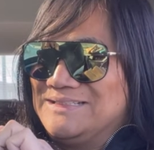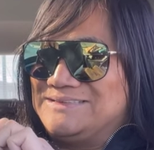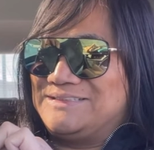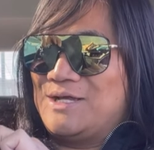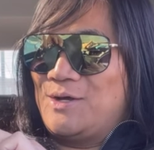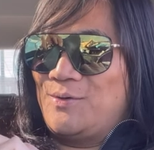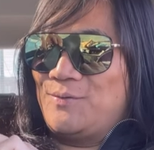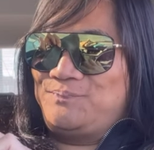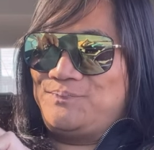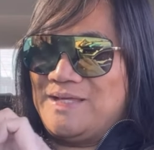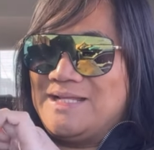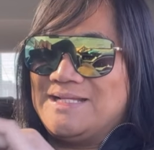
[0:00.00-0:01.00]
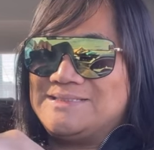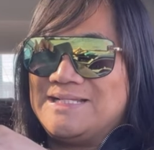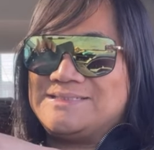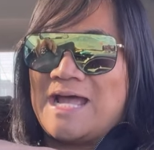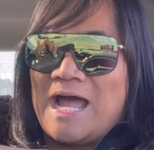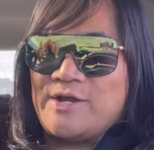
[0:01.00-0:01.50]
so, it is
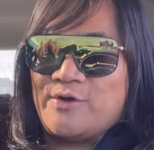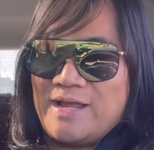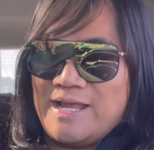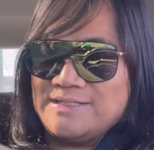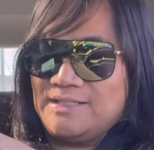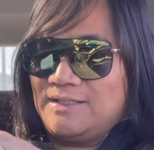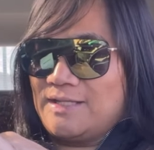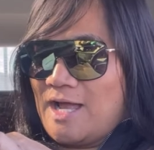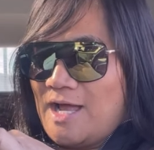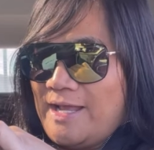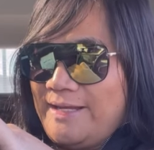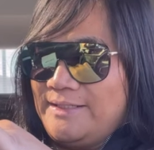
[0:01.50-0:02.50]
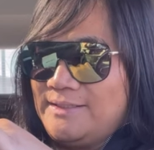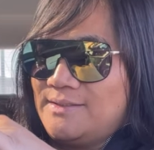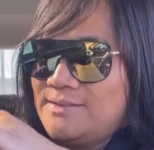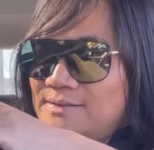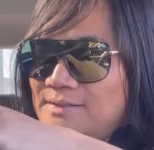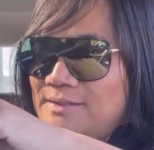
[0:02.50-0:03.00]
his higher-end
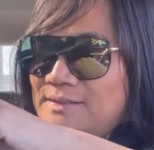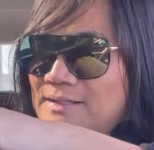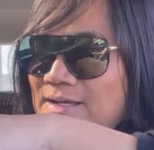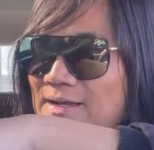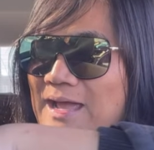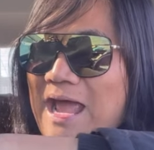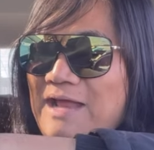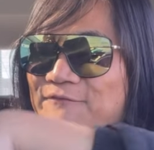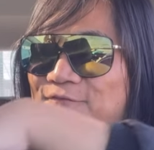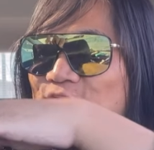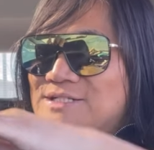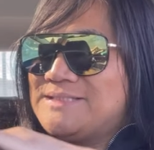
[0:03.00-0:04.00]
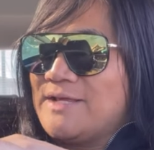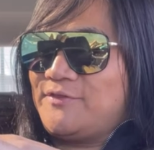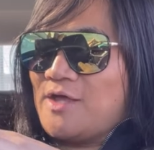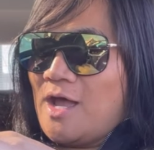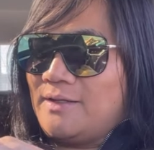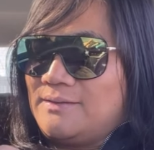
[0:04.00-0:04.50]
line. At first I
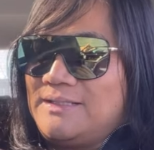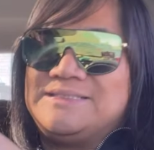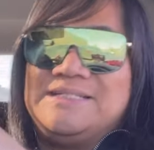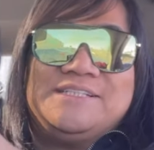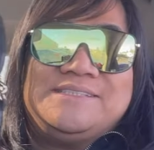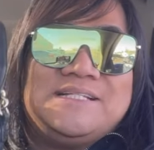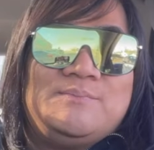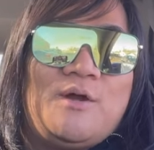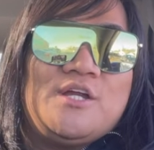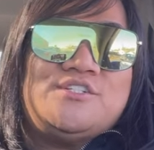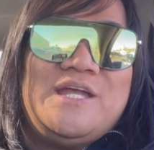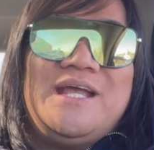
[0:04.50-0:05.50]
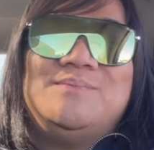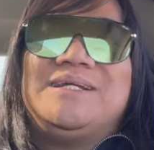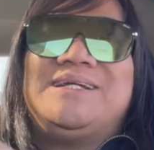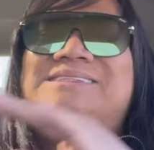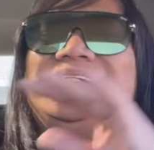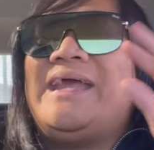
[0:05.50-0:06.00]
thought, because it just says Marc Jacobs,
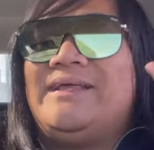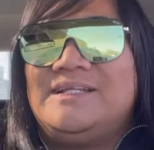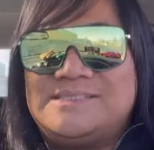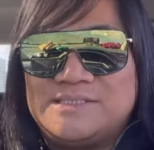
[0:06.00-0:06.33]
because okay, this